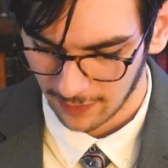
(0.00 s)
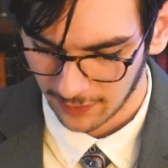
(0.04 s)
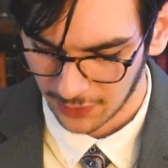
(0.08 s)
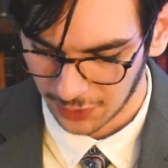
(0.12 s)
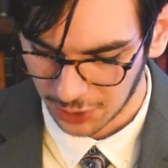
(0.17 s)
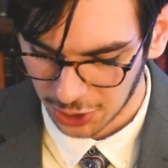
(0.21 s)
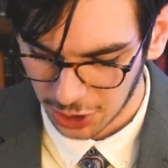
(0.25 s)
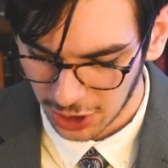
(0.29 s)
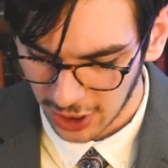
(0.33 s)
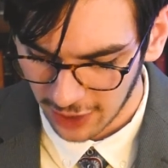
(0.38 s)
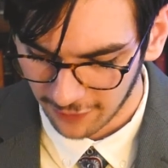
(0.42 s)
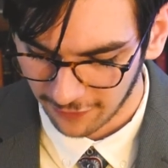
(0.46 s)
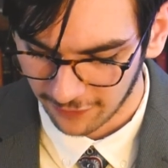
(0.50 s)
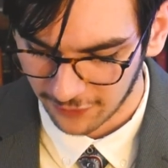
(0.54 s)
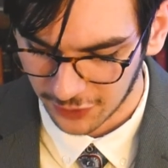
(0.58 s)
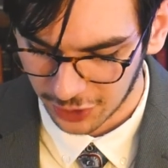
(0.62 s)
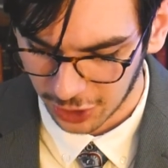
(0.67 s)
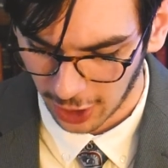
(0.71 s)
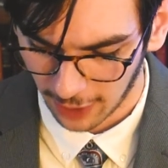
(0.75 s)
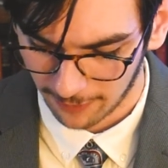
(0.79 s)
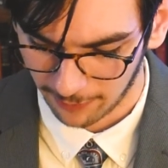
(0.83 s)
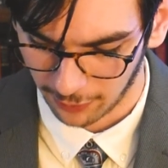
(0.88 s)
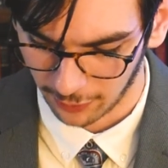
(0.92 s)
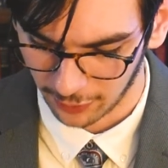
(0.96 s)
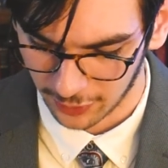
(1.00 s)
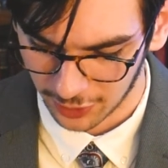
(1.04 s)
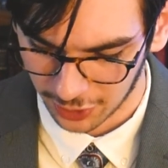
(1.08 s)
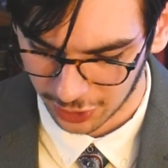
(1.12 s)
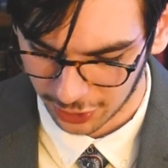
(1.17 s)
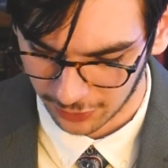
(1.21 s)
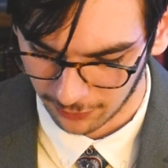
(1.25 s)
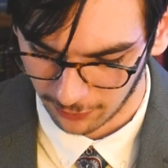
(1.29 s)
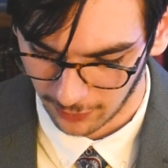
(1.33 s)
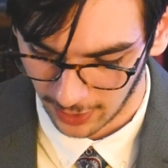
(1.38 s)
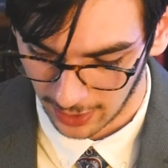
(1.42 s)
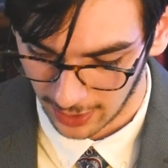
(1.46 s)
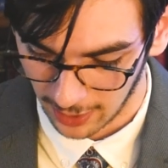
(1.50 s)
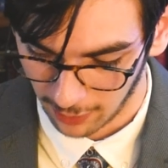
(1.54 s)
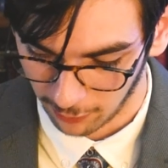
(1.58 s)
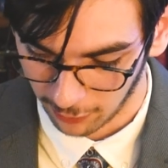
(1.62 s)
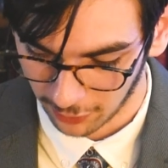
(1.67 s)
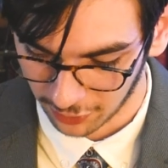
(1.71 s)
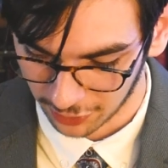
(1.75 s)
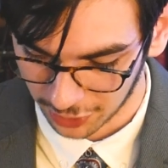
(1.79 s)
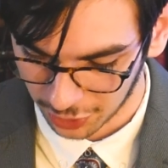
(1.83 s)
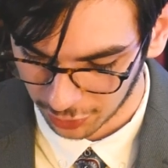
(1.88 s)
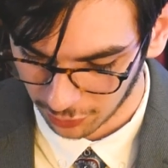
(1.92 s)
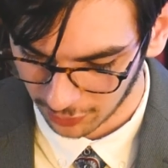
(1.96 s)
The chief shepherd
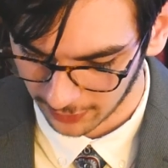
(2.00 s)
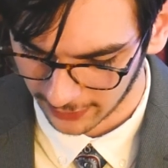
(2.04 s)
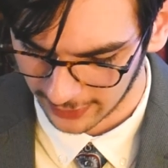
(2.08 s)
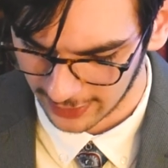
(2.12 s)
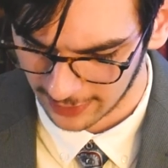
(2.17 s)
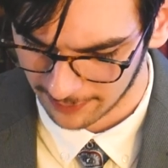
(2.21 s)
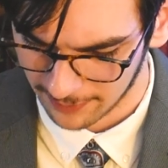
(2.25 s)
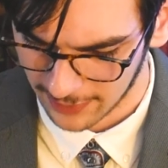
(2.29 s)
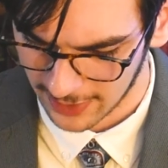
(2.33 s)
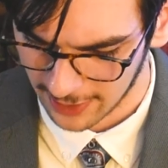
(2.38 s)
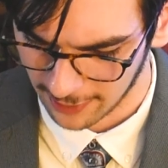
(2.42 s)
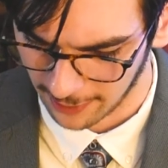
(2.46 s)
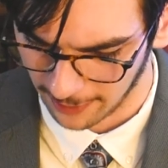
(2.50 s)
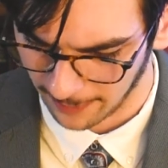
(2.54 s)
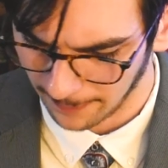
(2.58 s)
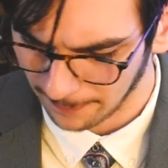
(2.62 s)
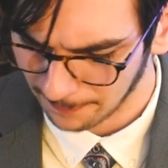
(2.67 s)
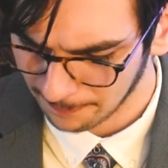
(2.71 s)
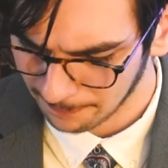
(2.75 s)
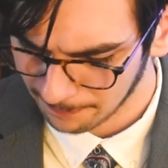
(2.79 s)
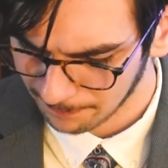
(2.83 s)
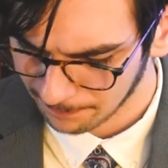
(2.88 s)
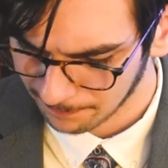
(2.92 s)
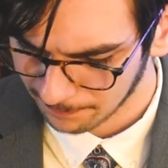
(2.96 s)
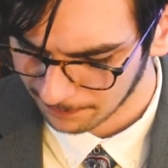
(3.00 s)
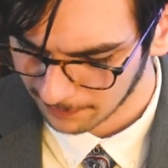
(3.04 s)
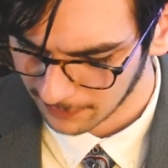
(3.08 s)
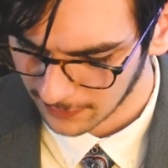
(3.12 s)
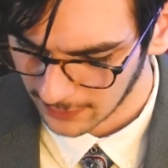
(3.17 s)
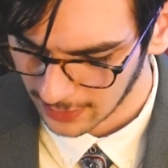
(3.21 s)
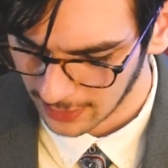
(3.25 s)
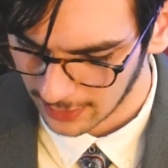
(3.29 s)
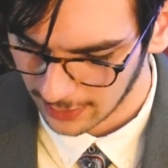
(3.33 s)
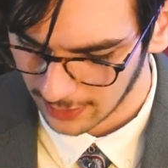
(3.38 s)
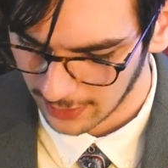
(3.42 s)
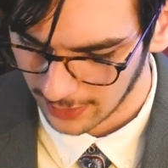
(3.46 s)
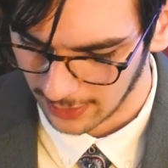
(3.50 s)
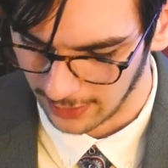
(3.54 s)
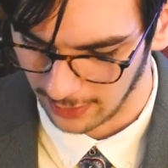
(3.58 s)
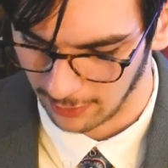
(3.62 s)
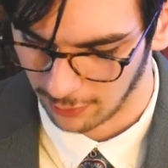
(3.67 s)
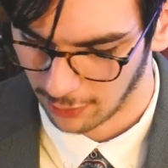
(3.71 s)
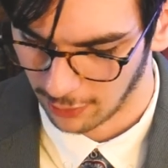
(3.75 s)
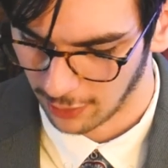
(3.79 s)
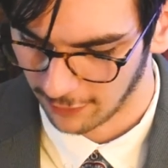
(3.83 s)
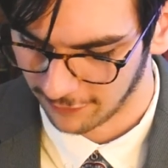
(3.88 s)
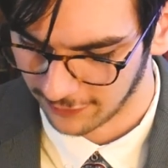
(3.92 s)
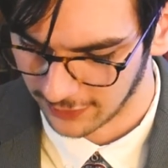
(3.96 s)
will shortly appear." And
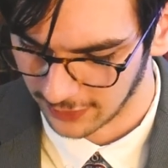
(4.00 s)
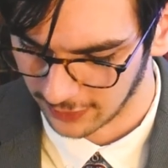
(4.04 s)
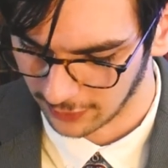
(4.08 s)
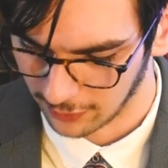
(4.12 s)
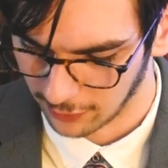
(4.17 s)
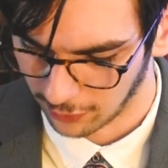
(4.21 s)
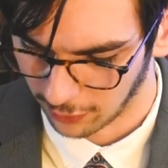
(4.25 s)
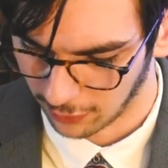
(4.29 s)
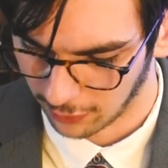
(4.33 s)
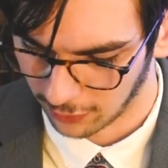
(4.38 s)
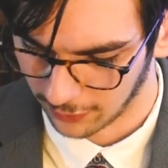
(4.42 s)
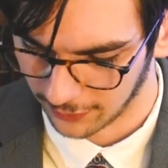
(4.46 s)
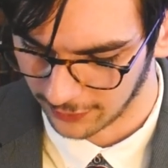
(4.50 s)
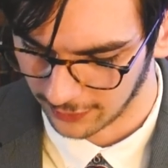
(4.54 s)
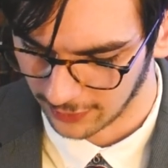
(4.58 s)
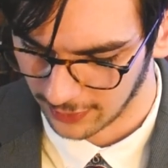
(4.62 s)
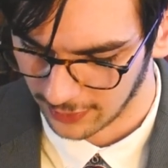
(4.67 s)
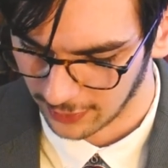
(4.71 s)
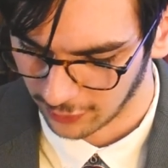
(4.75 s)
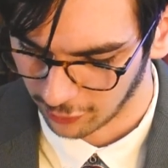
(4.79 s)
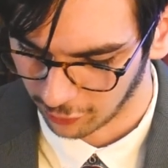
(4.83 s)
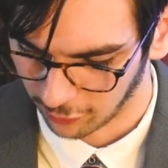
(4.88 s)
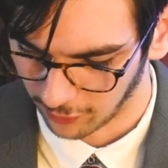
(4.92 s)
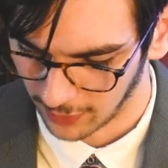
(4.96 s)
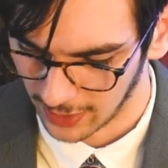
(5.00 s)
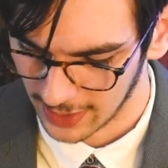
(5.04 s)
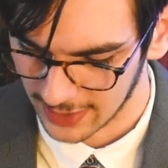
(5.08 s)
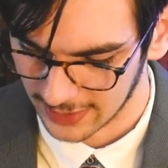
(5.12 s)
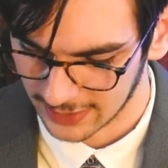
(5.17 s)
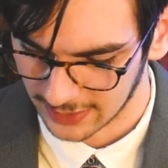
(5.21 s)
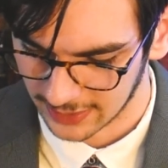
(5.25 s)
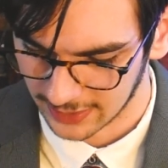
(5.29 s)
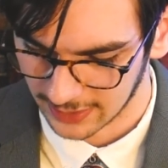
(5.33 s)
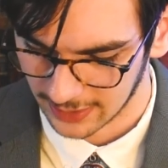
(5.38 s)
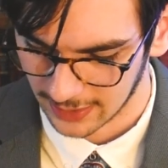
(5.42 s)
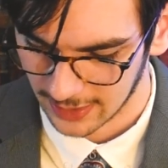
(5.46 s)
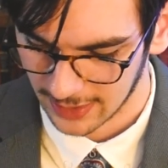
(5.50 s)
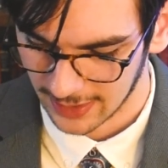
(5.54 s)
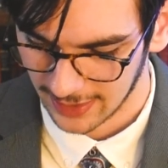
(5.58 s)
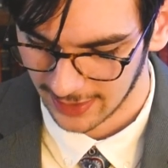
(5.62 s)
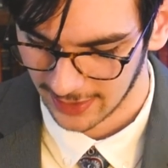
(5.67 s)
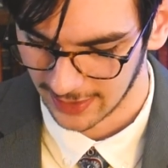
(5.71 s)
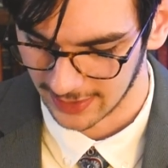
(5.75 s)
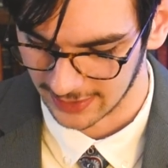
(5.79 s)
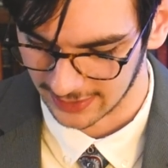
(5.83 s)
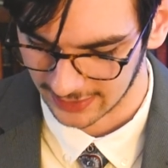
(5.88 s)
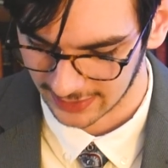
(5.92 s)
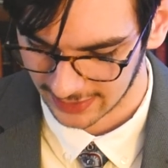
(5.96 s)
he often called Christ
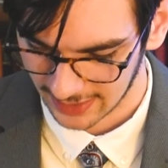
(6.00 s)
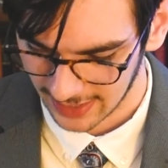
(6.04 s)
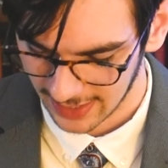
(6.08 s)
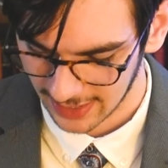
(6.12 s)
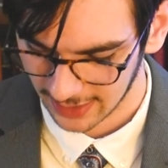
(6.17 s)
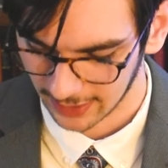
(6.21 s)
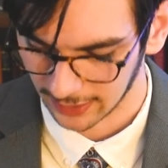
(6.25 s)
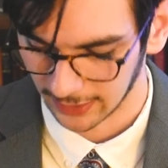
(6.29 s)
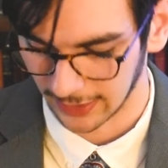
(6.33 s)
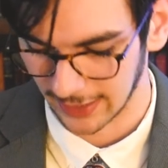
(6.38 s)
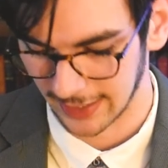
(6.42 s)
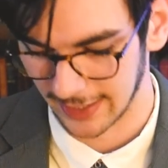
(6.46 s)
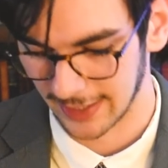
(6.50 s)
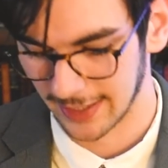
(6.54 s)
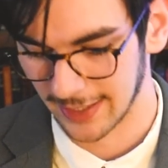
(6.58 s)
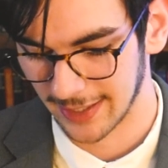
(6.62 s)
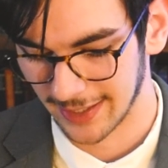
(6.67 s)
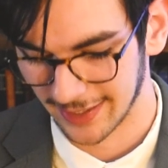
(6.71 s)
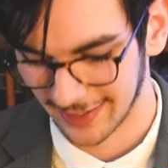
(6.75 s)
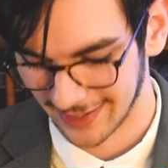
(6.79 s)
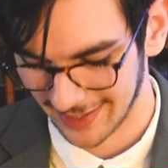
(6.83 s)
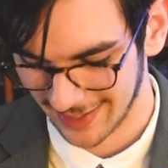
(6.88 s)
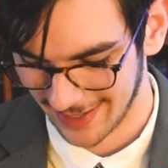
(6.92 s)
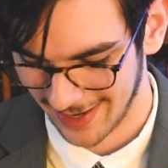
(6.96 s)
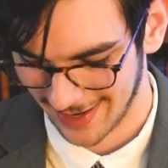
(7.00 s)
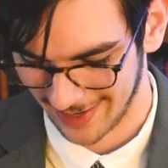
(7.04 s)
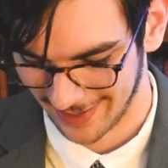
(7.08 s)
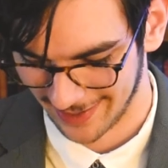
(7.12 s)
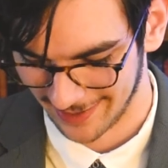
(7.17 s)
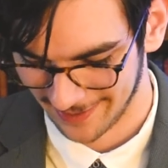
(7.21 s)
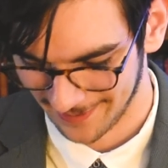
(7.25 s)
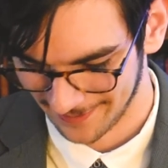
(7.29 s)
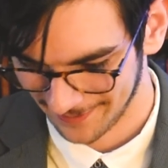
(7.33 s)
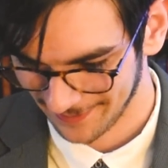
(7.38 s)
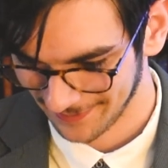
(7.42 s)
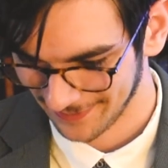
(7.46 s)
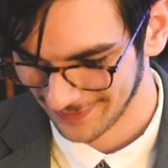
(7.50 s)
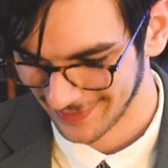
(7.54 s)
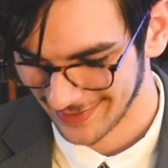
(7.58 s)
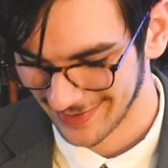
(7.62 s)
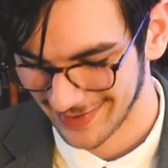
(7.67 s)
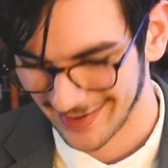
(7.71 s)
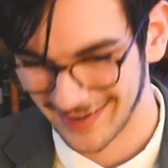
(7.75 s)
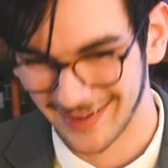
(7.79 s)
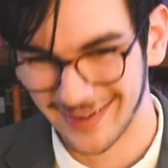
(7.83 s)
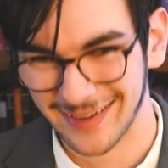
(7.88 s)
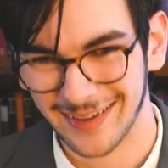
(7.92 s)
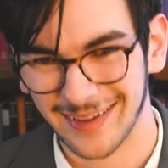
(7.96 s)
his kingly king.
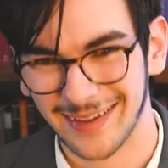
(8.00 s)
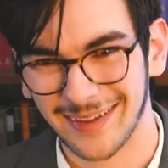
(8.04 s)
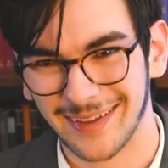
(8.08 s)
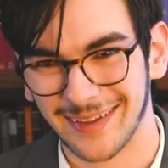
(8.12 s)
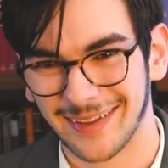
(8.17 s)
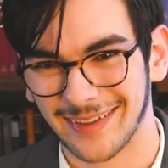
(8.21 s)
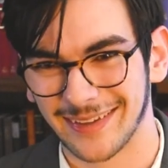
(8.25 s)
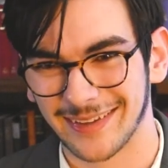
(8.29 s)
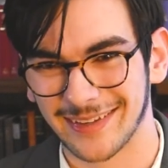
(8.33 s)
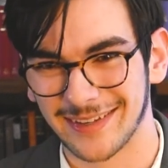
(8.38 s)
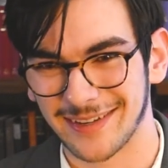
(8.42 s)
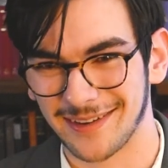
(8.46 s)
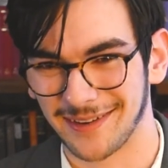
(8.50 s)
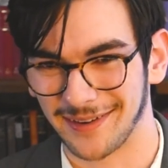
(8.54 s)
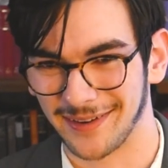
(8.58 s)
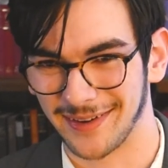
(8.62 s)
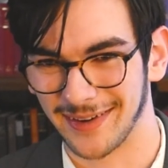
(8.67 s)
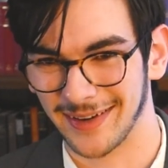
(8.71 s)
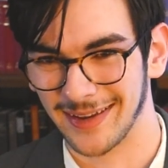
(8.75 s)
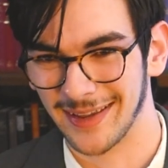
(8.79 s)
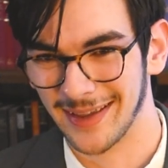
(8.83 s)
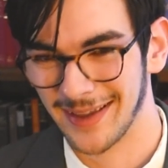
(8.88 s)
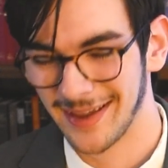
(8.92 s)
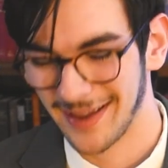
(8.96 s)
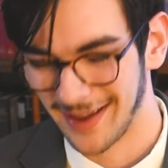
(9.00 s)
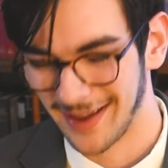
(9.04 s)
So good.